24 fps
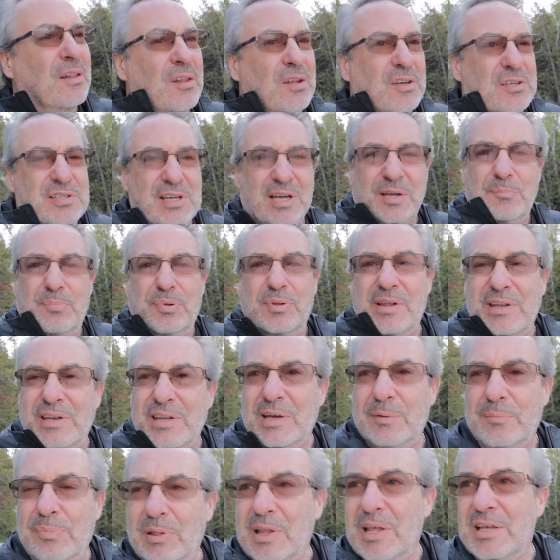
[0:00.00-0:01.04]
Looks like
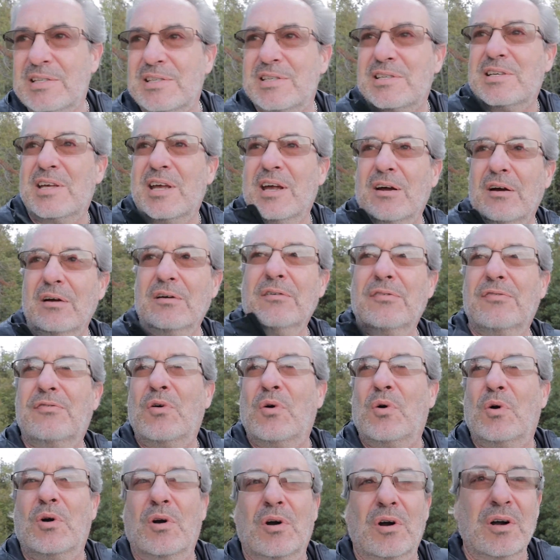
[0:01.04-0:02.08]
plenty of places here
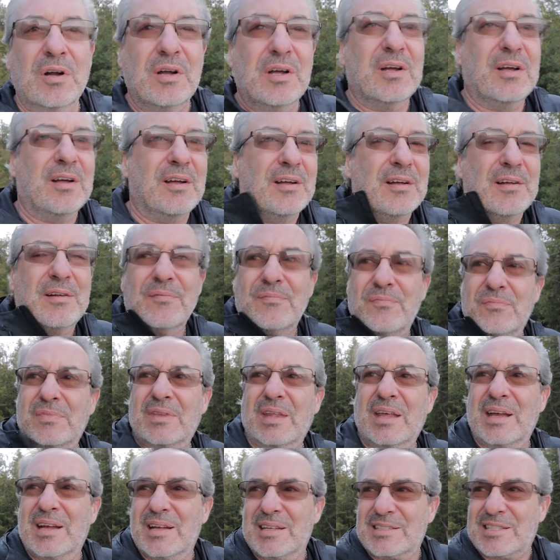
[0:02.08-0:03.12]
for
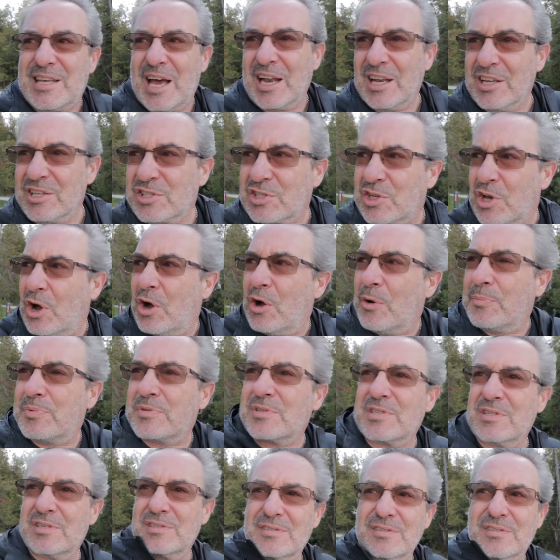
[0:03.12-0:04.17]

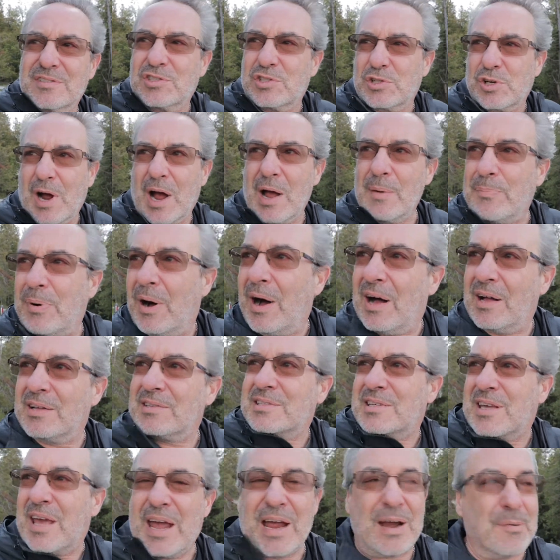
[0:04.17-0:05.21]
telescopes,
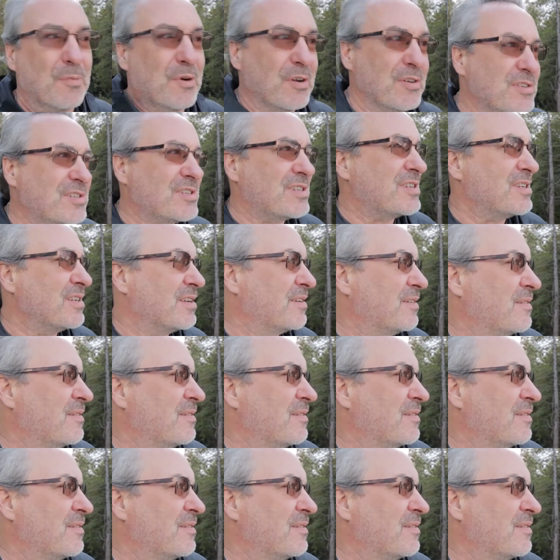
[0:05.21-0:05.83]
tripods, cameras.